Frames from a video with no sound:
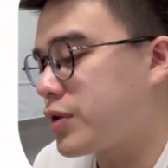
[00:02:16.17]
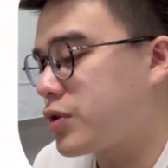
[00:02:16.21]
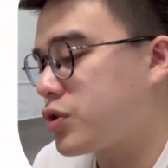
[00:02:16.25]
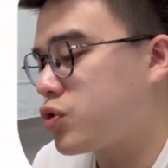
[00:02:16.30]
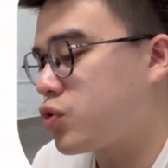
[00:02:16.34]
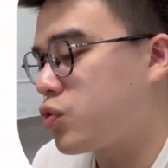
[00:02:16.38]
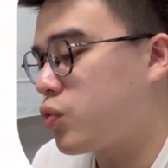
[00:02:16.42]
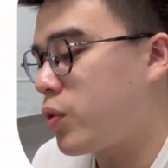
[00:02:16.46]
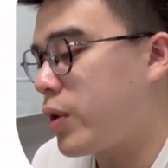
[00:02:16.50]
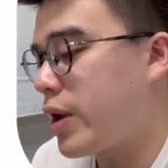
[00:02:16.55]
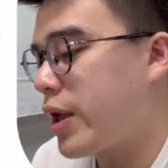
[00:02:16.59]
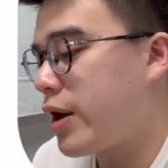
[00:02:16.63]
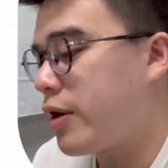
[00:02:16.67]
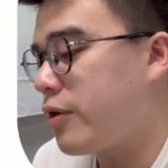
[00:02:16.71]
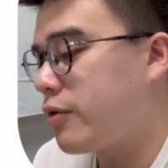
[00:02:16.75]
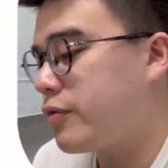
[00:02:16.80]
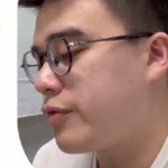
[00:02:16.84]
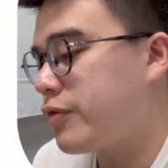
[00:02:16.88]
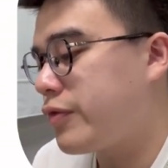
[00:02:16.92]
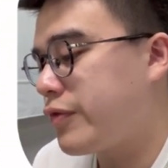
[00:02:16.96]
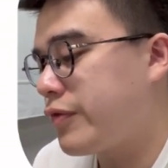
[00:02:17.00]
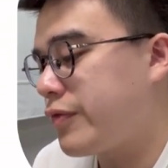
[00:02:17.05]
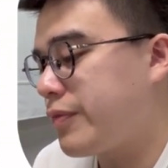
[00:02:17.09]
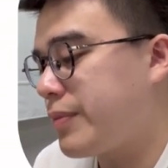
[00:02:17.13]

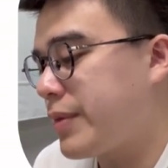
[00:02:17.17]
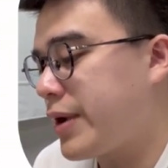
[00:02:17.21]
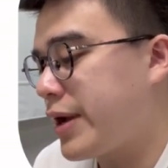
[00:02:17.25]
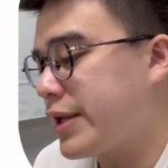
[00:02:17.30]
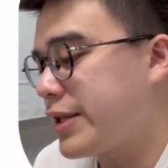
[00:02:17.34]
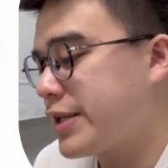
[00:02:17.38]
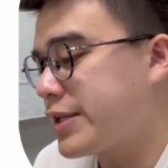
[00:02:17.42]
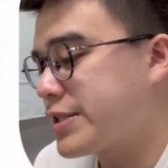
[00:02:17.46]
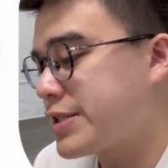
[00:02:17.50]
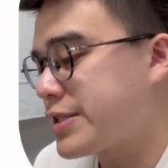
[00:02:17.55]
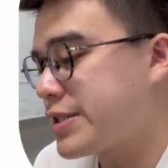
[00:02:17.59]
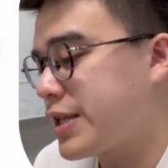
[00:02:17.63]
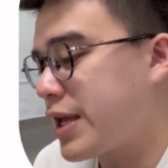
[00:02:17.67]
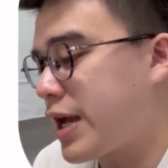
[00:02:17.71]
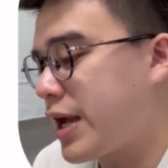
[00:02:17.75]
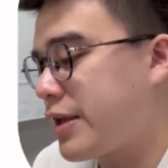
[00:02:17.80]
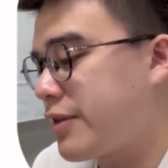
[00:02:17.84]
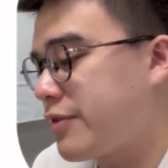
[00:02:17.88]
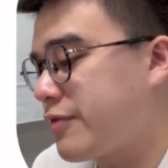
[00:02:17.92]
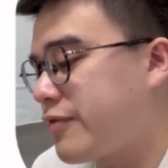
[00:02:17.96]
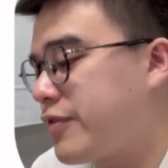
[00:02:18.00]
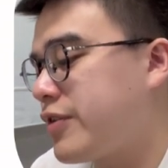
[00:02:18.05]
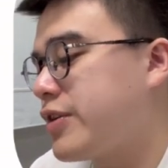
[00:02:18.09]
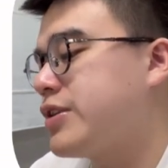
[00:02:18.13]
12 minus
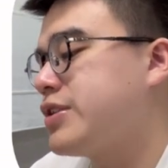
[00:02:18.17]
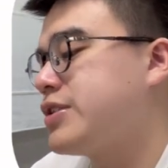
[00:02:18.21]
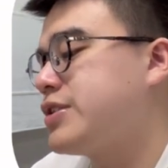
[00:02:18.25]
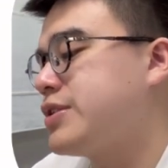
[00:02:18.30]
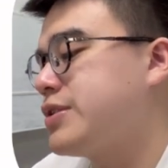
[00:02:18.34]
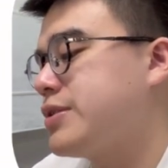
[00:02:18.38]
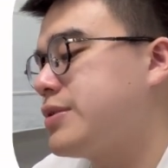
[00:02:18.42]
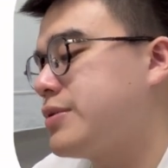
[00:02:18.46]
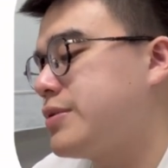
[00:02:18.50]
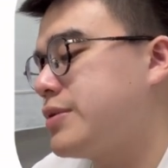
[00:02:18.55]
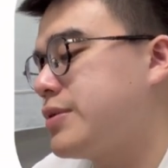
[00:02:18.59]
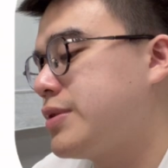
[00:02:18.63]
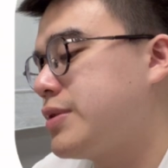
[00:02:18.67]
9 first.